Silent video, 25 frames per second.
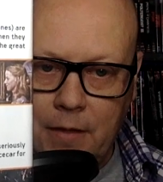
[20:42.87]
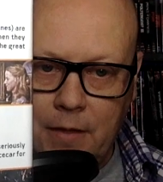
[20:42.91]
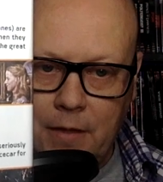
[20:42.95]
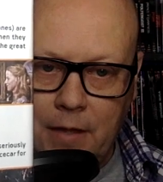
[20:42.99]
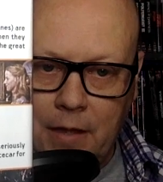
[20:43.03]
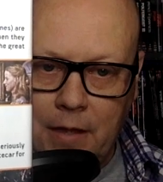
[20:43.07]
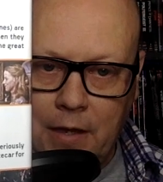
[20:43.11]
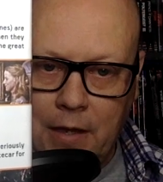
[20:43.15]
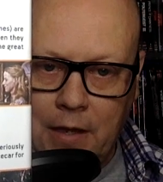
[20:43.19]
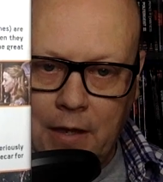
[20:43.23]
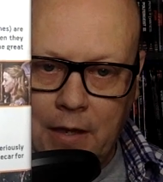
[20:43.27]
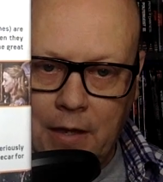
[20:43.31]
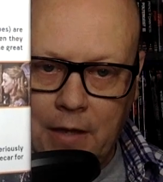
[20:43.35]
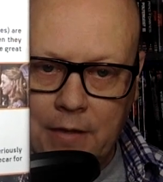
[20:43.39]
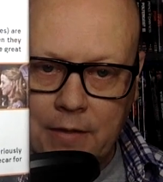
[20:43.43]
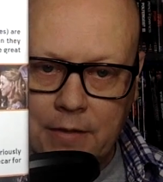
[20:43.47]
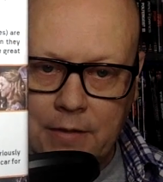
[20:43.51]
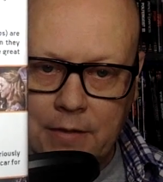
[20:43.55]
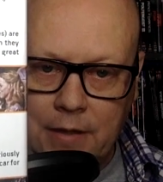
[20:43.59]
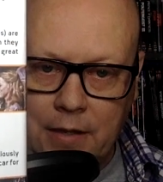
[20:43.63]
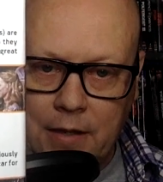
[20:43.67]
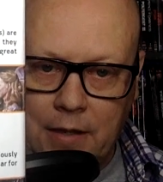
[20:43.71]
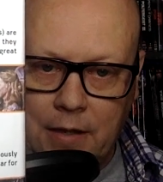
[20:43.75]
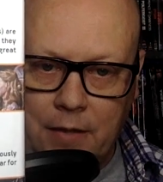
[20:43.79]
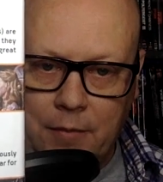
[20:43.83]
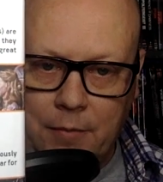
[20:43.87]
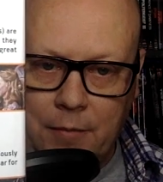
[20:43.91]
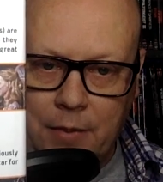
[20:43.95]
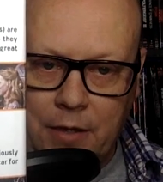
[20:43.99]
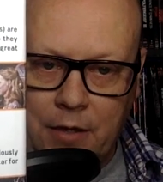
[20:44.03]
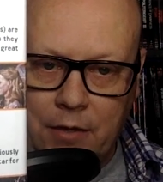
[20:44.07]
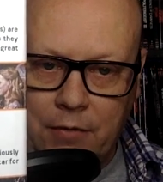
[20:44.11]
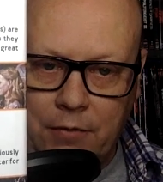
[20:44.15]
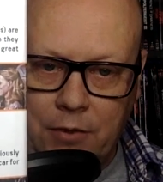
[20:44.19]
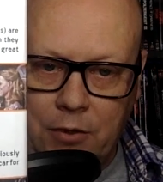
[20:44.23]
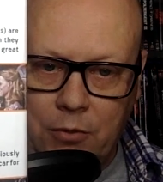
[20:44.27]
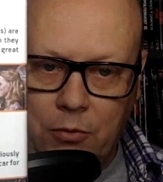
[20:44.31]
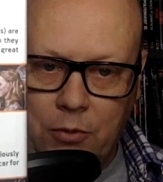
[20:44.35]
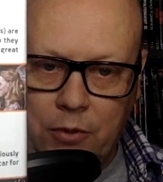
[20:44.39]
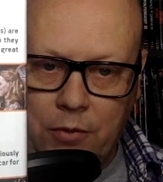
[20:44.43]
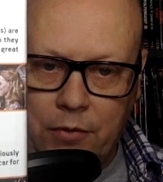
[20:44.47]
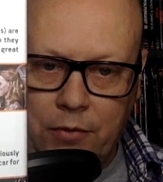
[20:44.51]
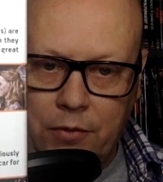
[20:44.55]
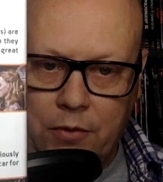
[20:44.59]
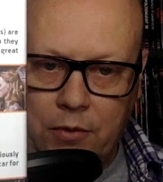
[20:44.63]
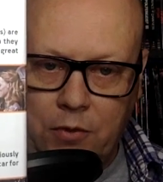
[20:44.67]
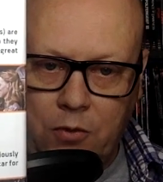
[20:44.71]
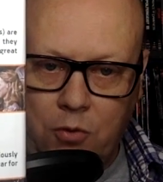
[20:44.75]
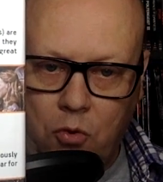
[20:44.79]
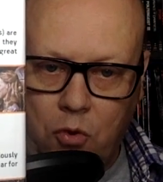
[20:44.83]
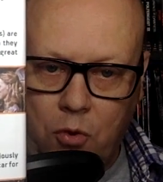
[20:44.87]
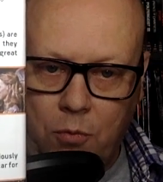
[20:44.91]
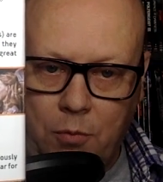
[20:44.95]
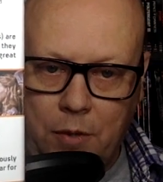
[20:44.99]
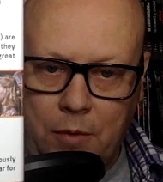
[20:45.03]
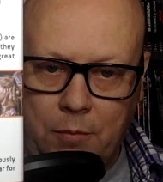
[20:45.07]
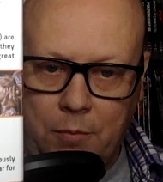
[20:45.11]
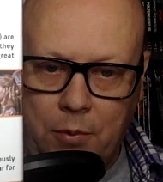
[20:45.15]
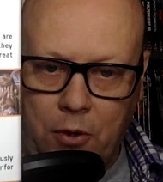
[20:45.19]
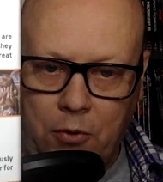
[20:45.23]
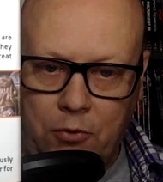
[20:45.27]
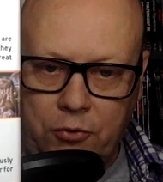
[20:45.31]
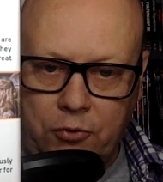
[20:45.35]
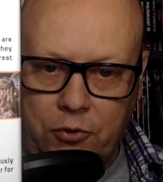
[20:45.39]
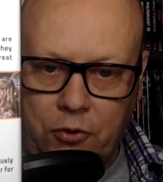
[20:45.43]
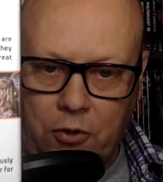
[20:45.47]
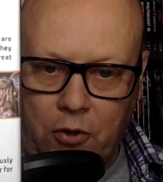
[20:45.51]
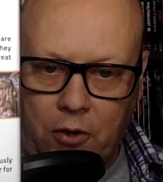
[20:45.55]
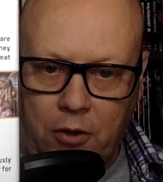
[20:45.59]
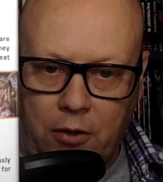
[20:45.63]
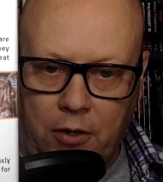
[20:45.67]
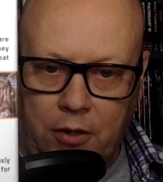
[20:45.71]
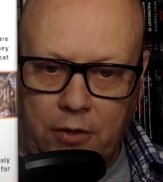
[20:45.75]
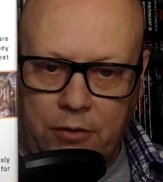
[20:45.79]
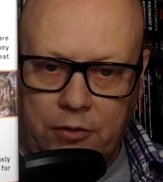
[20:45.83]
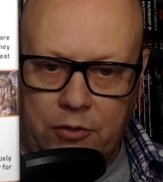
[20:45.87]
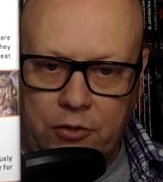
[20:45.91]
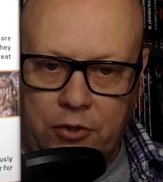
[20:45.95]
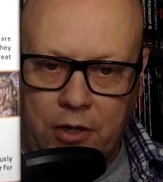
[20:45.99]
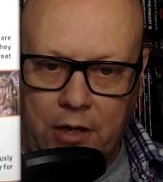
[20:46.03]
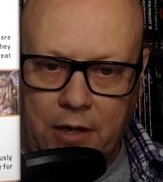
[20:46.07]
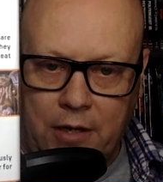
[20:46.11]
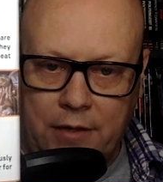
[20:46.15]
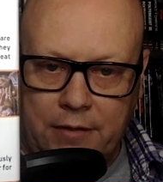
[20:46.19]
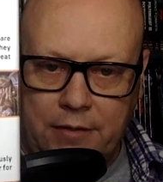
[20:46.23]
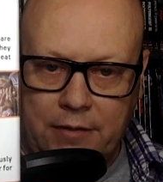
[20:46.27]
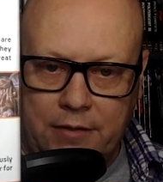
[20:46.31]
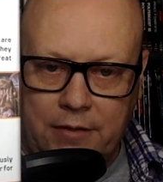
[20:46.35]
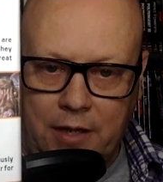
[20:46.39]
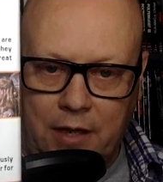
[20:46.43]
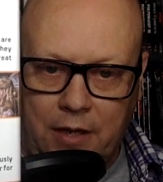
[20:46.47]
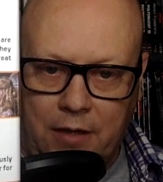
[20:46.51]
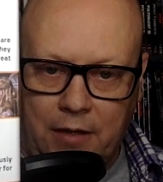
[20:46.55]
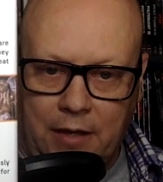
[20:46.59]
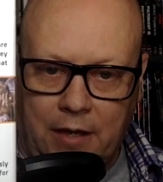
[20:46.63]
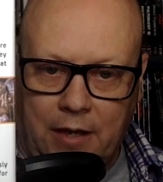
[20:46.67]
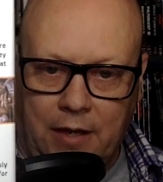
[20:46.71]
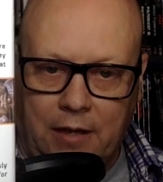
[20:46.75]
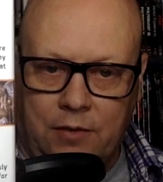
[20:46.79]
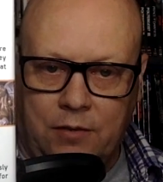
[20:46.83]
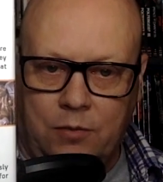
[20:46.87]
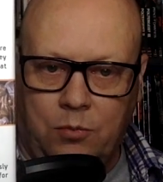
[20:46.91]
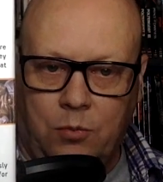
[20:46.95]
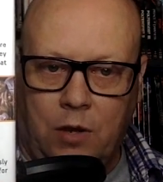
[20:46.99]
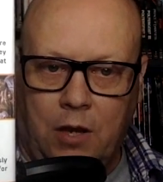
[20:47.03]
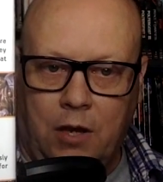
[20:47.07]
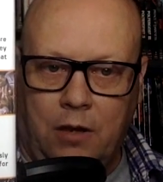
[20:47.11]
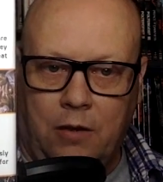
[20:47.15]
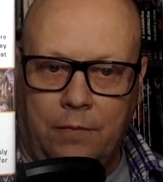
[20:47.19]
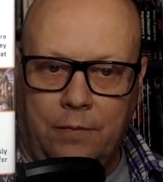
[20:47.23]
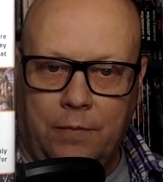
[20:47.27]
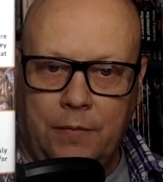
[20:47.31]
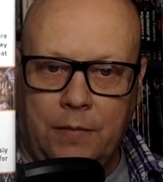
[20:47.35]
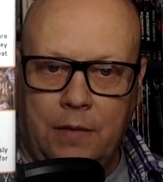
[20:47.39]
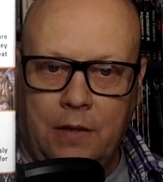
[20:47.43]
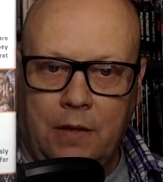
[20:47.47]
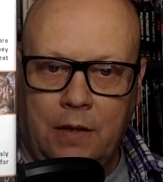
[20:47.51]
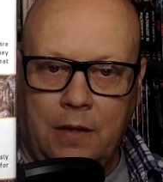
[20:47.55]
Interview with Corman poster artist John Solly as well.